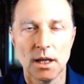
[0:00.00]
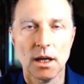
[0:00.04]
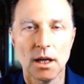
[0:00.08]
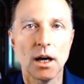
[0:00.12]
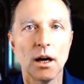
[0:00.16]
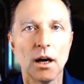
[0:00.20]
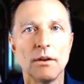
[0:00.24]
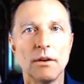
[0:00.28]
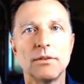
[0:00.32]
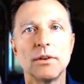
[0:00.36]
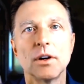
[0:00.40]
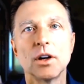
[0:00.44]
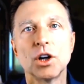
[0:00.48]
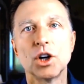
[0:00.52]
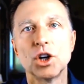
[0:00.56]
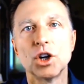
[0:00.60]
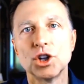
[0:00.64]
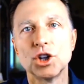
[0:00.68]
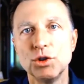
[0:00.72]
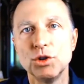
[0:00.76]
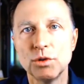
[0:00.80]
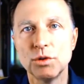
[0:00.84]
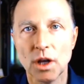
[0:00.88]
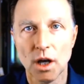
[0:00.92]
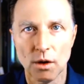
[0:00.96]
of
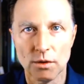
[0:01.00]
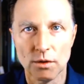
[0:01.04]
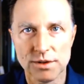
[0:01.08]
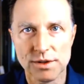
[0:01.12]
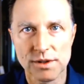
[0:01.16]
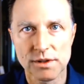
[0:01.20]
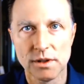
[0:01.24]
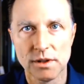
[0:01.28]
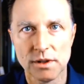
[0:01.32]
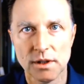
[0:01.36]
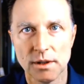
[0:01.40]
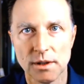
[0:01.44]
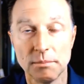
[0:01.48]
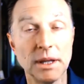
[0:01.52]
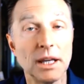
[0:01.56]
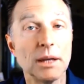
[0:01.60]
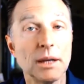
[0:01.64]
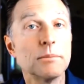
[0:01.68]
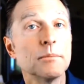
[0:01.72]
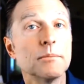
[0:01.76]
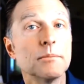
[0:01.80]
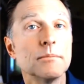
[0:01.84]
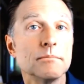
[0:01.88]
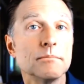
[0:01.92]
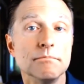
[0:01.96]
glucose
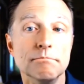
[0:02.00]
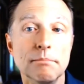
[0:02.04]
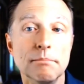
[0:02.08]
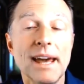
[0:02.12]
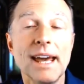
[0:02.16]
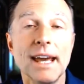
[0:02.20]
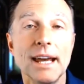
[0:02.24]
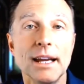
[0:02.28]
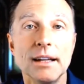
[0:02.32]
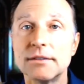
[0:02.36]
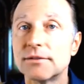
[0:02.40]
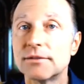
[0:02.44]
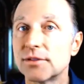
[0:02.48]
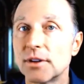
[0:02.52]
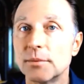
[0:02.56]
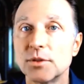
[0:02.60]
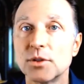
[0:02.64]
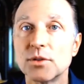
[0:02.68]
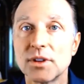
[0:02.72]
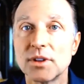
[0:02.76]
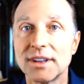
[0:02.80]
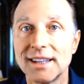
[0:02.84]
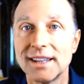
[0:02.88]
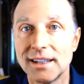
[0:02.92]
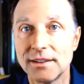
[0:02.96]
being made from
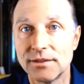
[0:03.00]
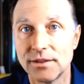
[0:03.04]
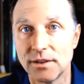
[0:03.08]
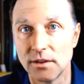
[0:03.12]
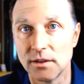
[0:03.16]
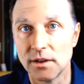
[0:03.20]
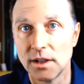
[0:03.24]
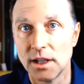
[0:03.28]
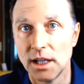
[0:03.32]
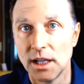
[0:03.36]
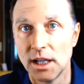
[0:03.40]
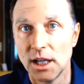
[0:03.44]
your liver.